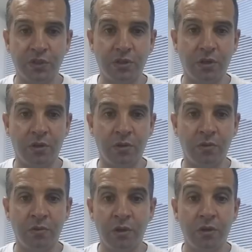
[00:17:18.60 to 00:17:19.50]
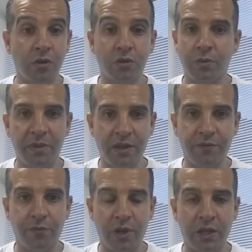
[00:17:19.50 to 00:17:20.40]
So, not to be
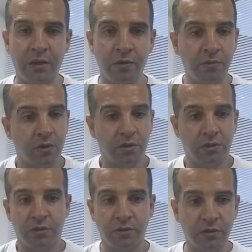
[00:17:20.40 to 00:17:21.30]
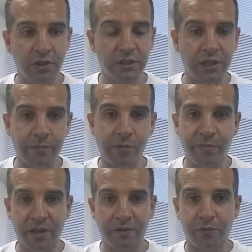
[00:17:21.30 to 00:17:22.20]
afraid, because this time of
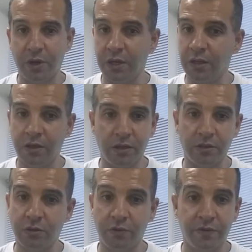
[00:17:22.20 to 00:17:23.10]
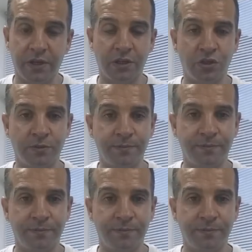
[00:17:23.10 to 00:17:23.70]
being afraid is all finished.